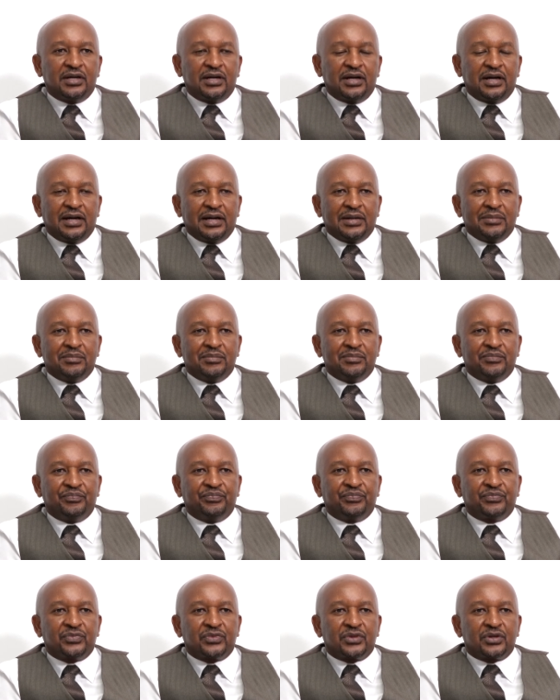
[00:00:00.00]

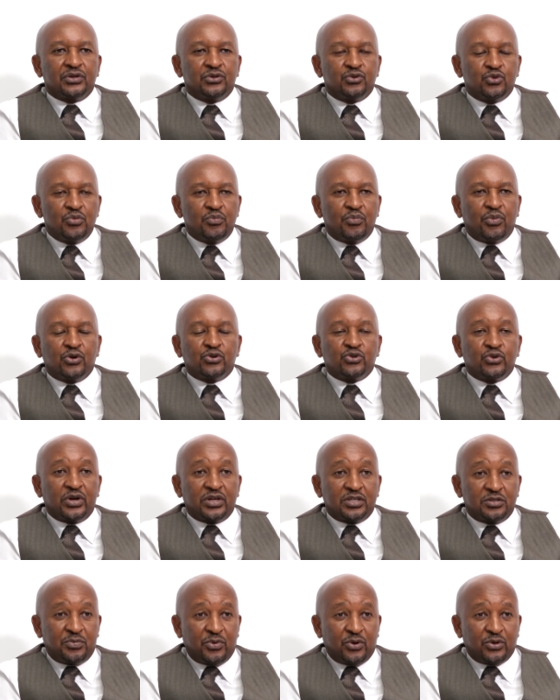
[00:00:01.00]
to import or
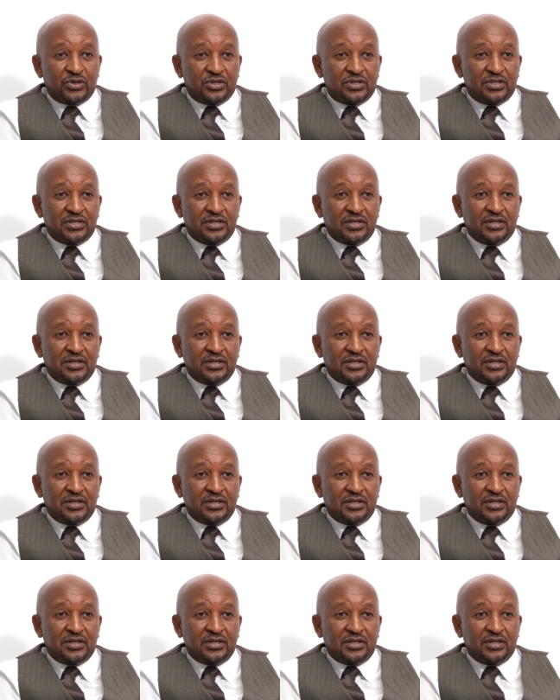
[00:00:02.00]
export,